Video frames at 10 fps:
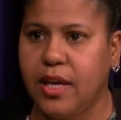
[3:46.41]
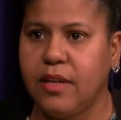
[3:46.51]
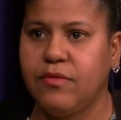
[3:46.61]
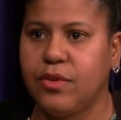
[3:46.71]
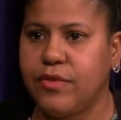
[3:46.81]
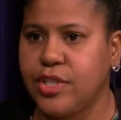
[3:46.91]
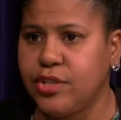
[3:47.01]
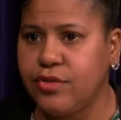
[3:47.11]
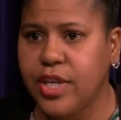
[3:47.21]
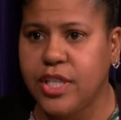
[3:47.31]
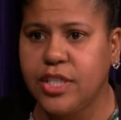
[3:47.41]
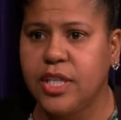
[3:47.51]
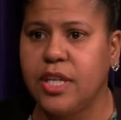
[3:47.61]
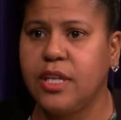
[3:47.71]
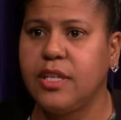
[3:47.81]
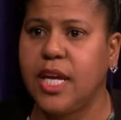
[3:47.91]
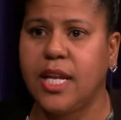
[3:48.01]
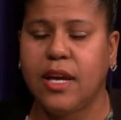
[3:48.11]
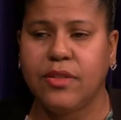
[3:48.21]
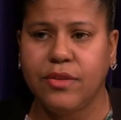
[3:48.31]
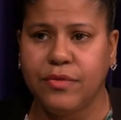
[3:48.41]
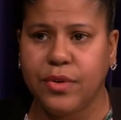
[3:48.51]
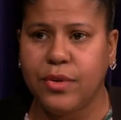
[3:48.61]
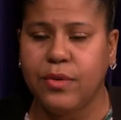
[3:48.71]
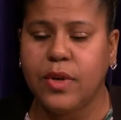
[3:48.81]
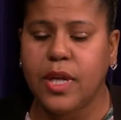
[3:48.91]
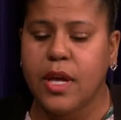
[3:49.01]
in voter registration, getting out the vote,